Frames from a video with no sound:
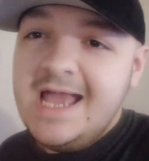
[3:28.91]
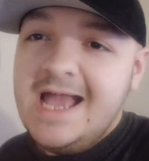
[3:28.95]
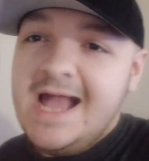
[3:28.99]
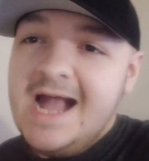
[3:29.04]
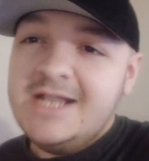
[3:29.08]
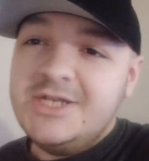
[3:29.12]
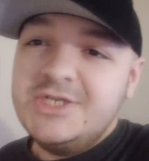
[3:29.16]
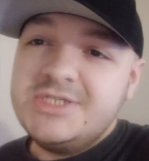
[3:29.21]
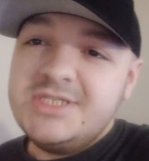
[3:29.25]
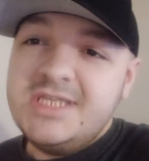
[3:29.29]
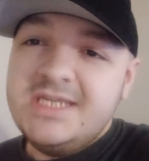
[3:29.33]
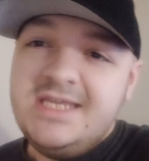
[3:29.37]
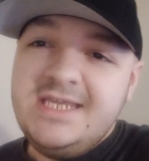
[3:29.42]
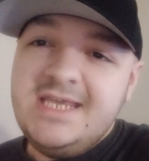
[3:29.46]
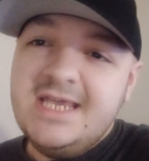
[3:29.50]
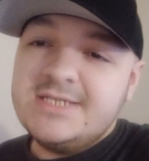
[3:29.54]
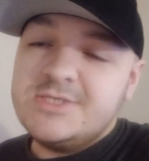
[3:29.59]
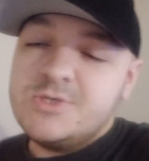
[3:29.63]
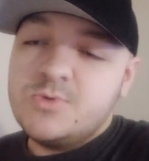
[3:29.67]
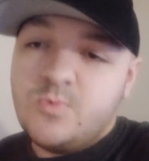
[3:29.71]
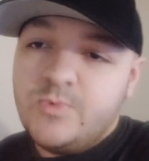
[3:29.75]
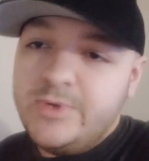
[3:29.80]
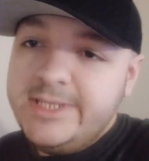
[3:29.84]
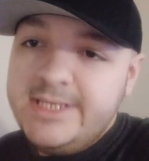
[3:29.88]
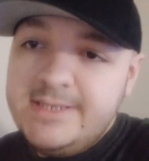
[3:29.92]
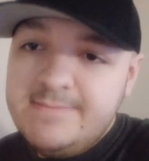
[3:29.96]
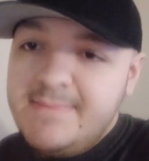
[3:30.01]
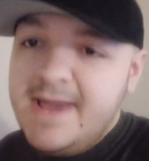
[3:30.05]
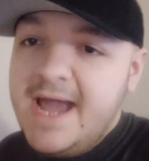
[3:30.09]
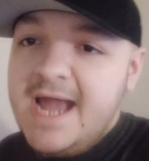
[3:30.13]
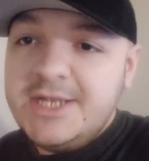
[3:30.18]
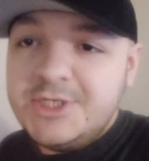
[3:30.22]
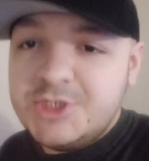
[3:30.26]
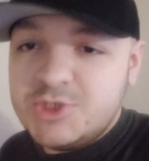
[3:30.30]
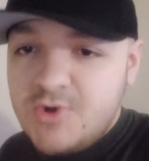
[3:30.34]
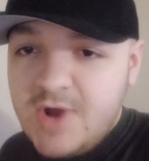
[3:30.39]
I just think he has a really
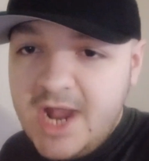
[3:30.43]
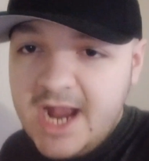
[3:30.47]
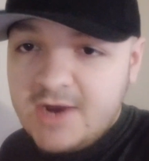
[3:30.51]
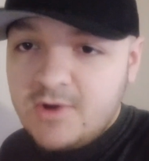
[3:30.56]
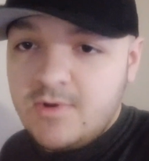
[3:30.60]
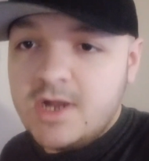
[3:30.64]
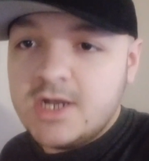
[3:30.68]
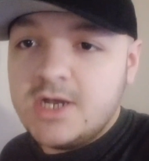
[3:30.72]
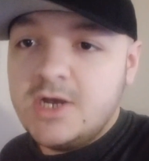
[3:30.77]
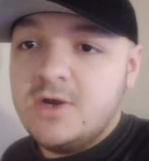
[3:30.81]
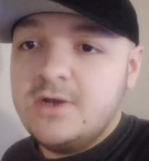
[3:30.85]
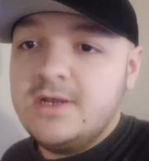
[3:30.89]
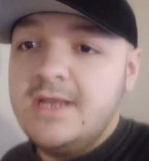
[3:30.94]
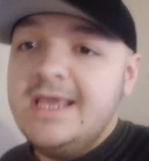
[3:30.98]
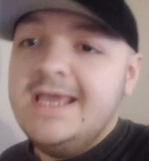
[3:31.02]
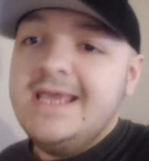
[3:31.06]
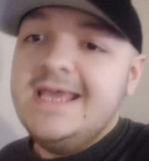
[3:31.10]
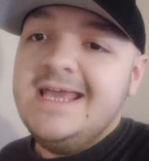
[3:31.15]
bad track record,